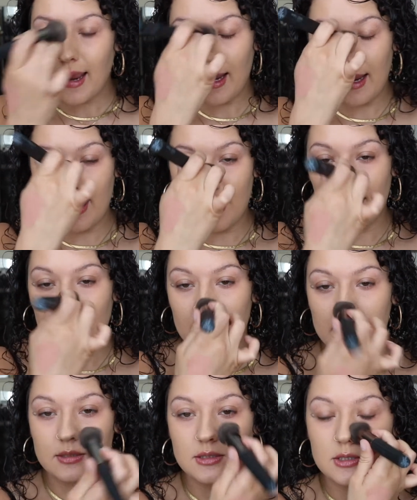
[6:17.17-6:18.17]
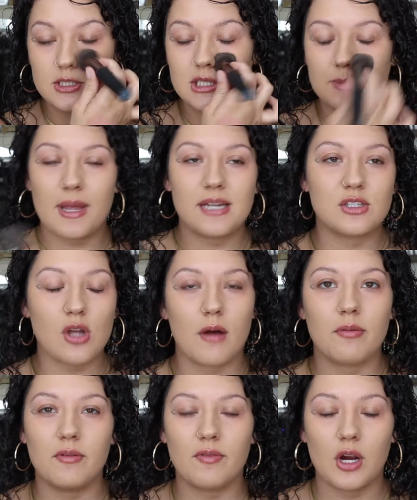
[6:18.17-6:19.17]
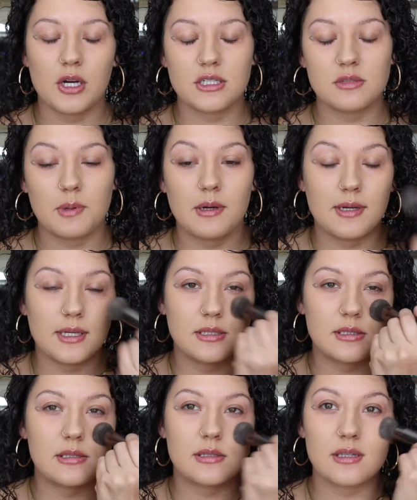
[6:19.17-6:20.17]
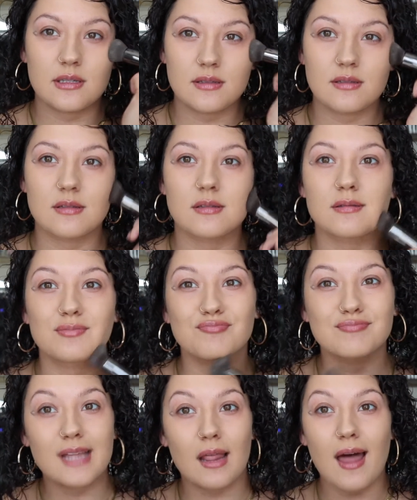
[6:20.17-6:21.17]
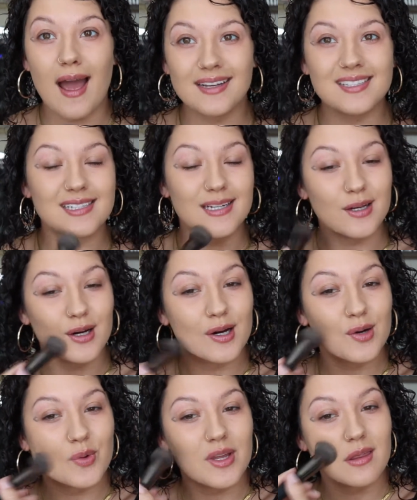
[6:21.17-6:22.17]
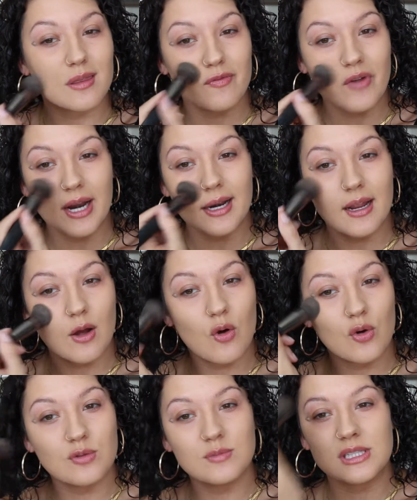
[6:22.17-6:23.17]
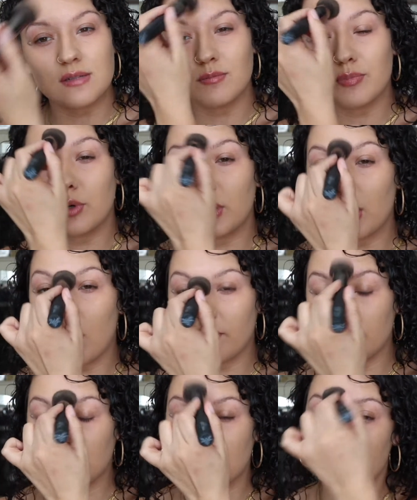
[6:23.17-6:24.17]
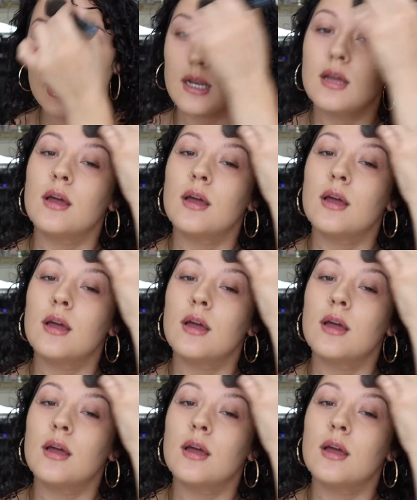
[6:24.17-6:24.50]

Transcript: and just based off of our experiences the last year with finding homes and putting offers in,